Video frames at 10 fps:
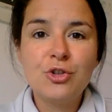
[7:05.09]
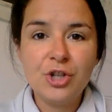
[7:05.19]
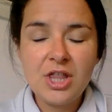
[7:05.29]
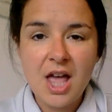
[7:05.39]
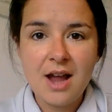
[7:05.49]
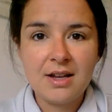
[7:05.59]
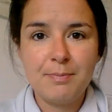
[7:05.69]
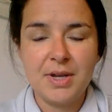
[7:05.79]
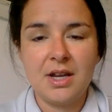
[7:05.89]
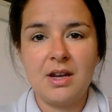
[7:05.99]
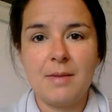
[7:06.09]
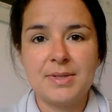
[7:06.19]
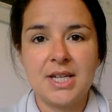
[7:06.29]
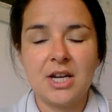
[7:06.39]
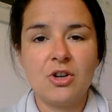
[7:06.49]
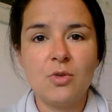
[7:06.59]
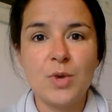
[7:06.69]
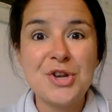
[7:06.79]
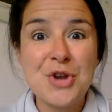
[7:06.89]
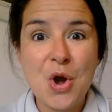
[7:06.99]
Good luck being an
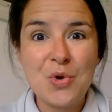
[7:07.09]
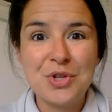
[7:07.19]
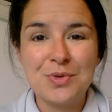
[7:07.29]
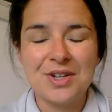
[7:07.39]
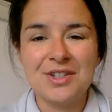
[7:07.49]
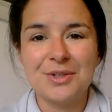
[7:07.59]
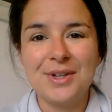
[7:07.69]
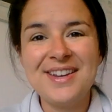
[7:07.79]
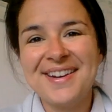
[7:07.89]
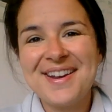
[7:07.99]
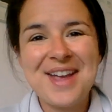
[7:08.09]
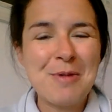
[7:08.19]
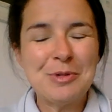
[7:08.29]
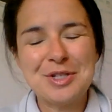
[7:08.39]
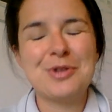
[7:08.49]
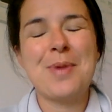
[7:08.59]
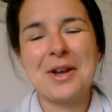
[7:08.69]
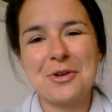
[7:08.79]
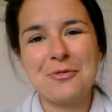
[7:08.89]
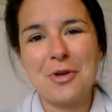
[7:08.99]
upstander. We know you can do it. And we'll see you
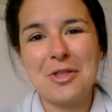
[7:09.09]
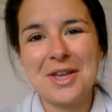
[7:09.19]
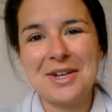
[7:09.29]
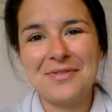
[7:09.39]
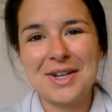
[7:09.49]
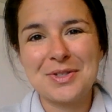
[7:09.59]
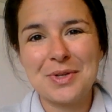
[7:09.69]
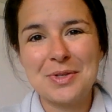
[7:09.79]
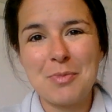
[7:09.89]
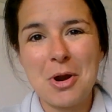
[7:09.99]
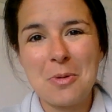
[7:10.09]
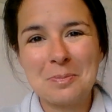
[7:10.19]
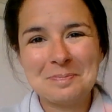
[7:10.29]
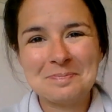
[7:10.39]
back here for online advisory tomorrow.